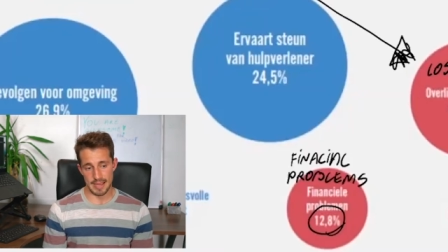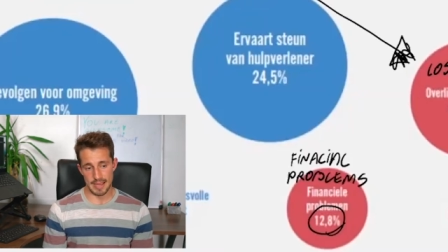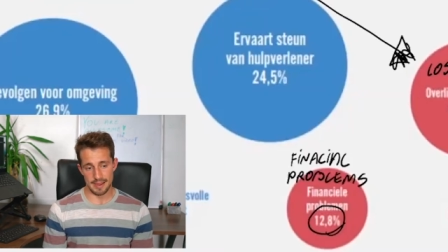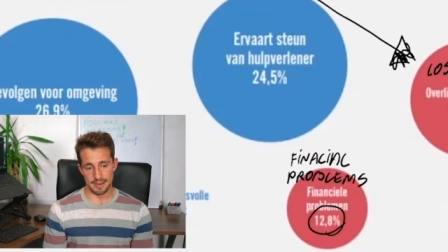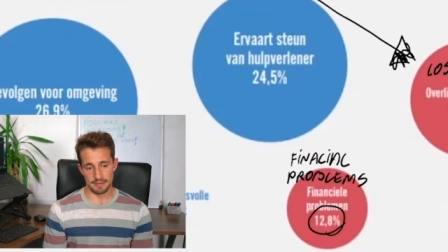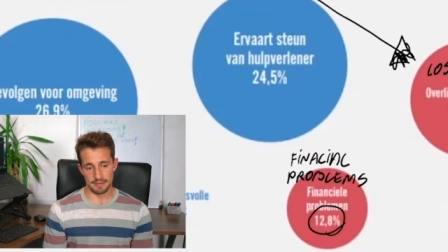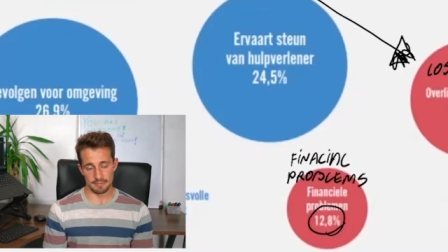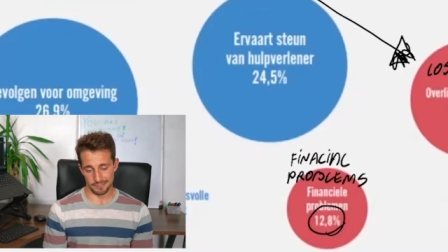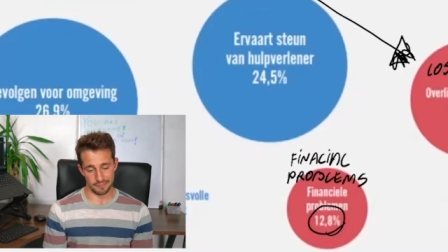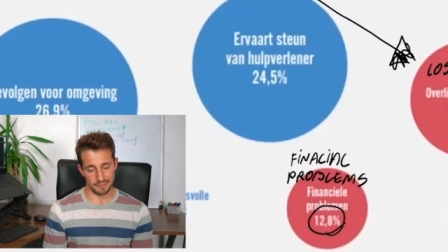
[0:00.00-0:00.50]

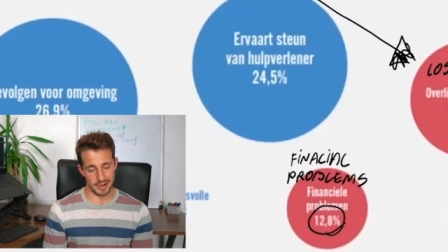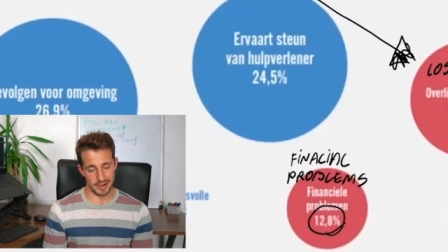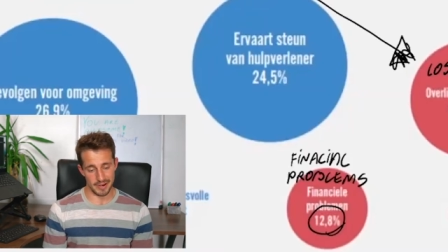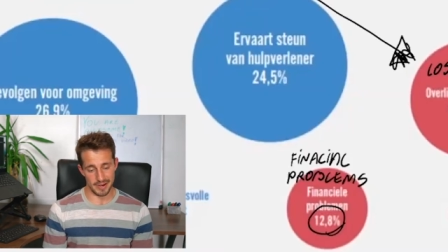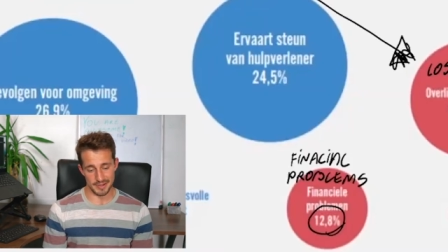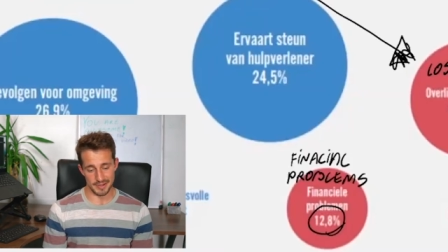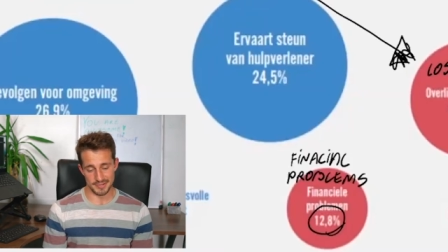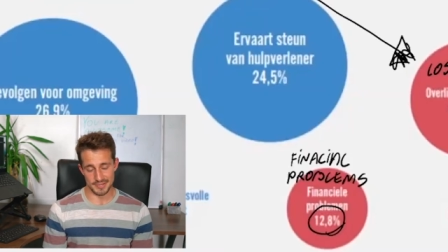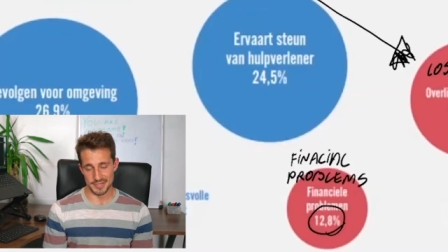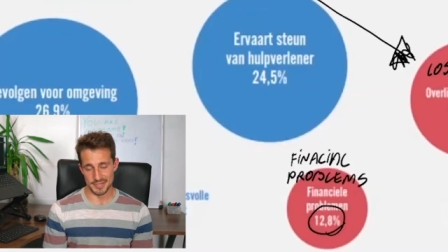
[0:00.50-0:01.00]
that
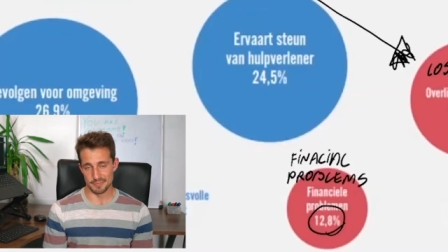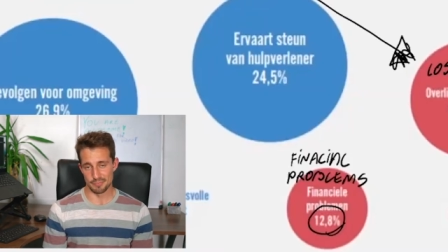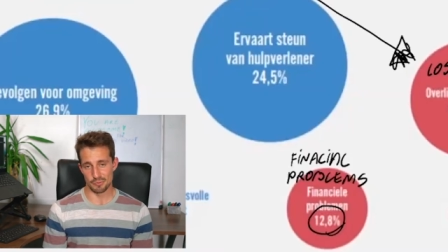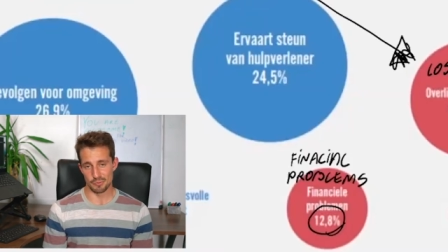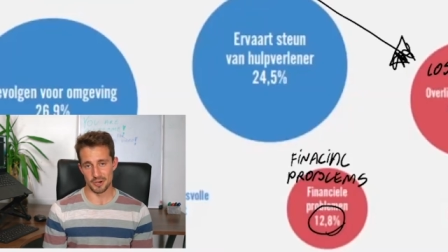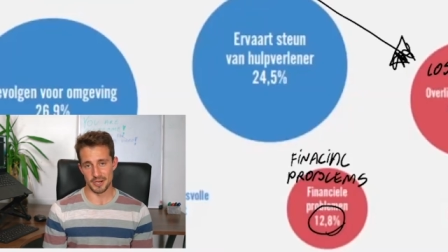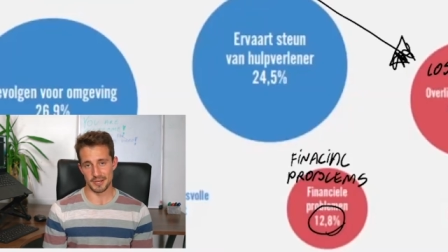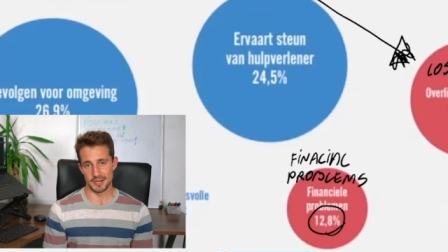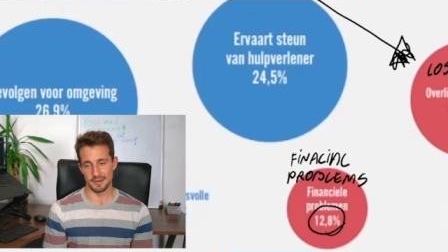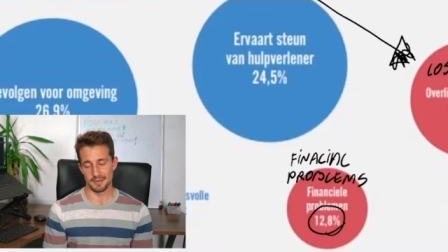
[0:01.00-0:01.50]
finances
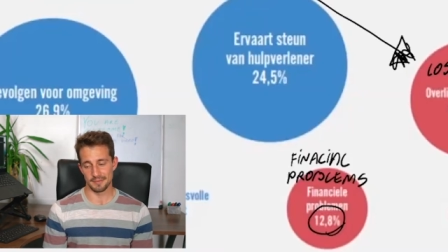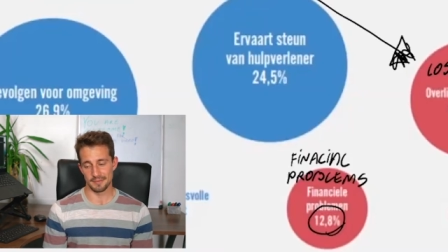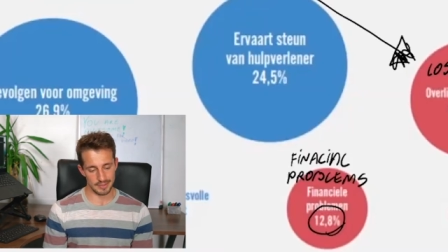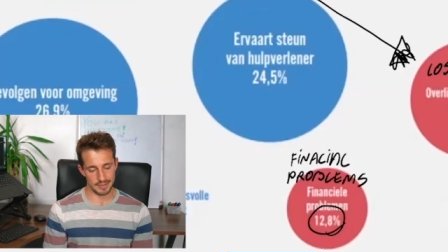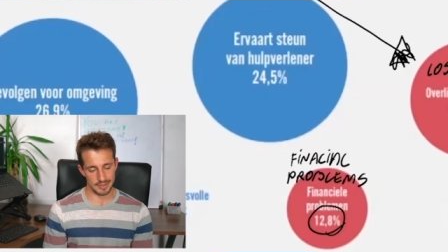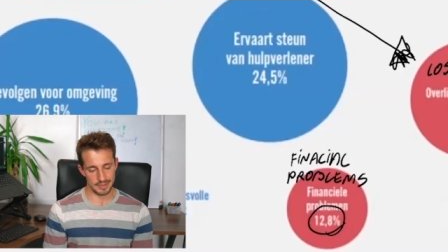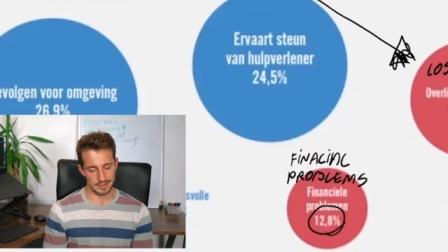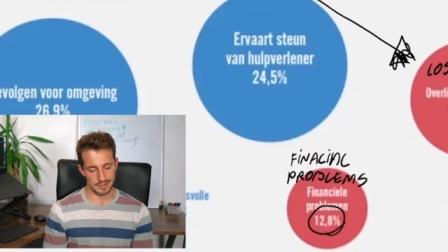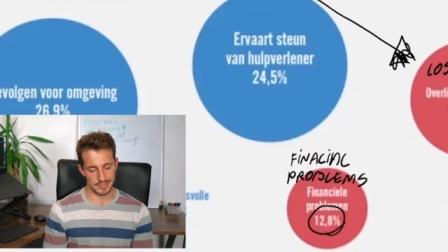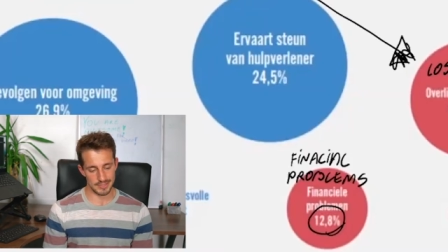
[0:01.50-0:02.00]
bring
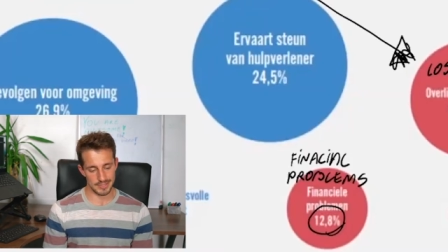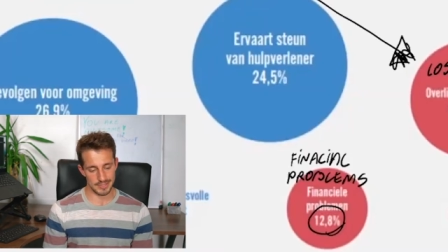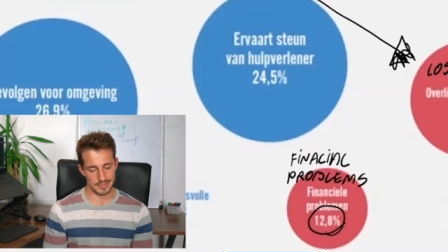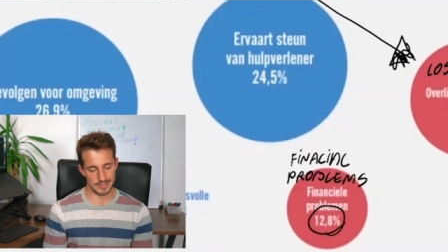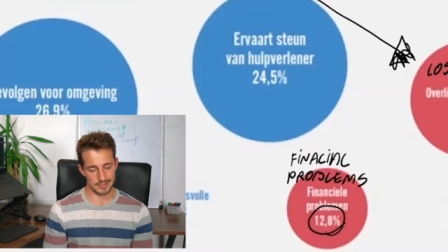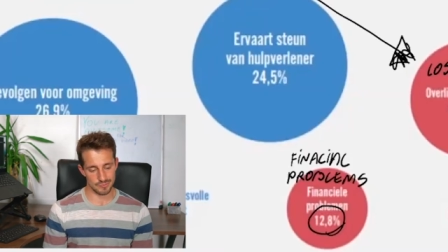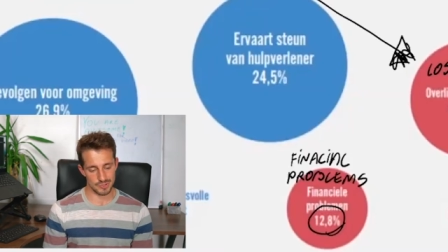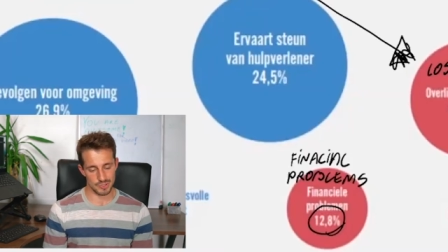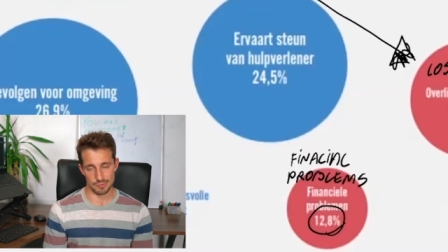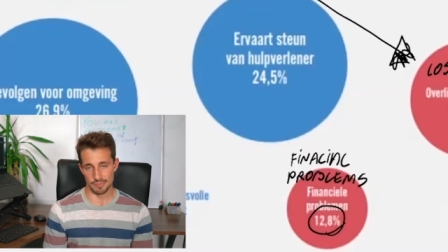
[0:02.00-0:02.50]

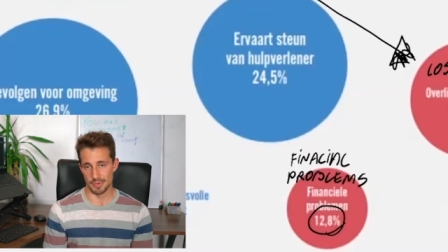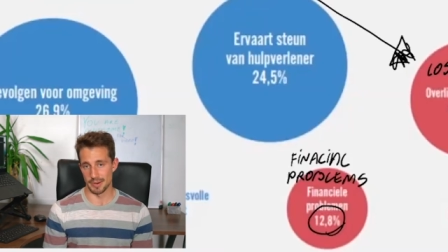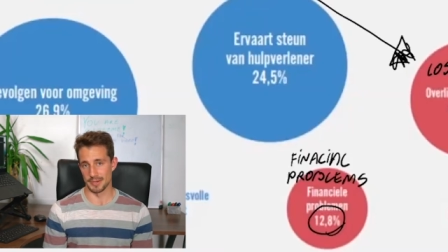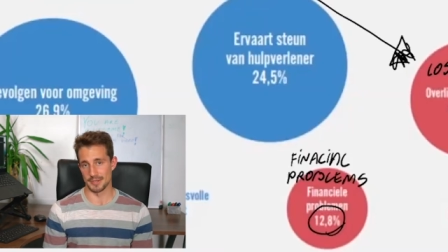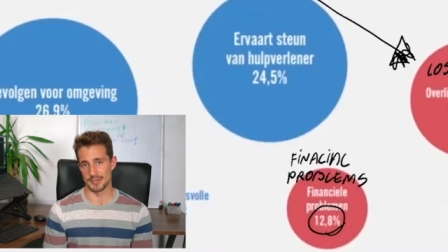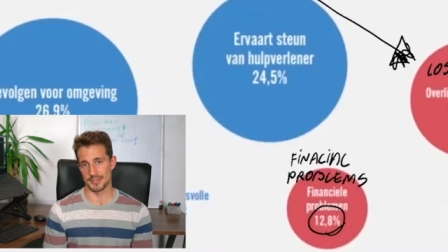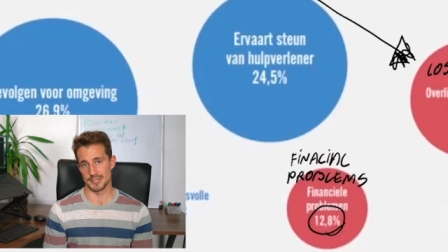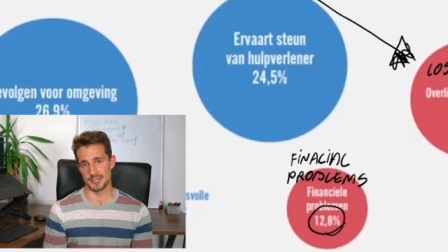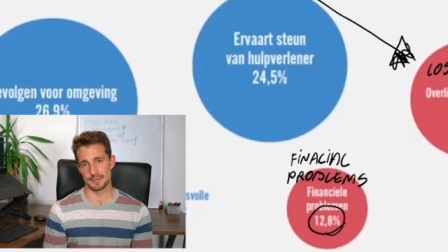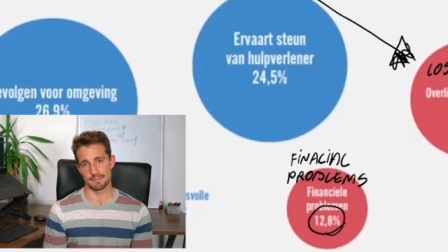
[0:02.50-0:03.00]
is
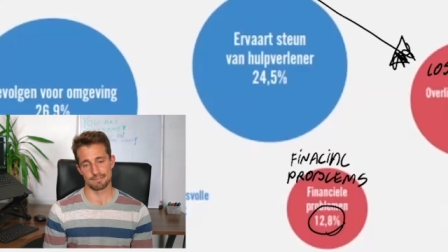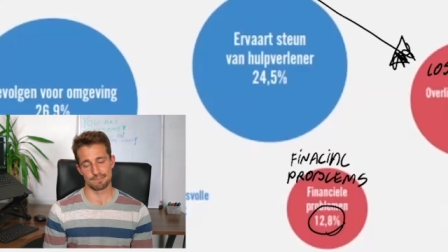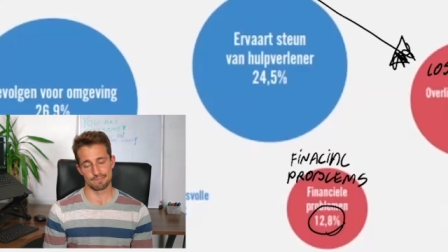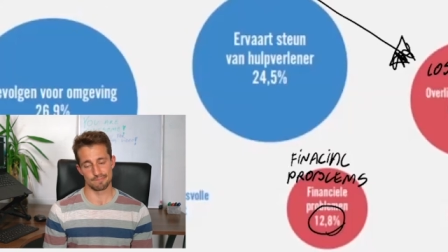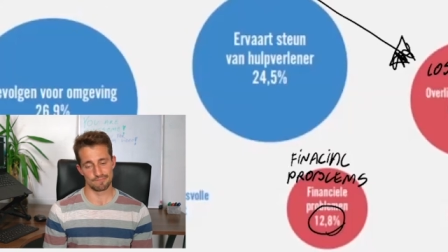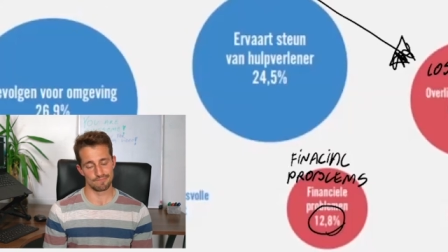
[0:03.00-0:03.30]
tremendous.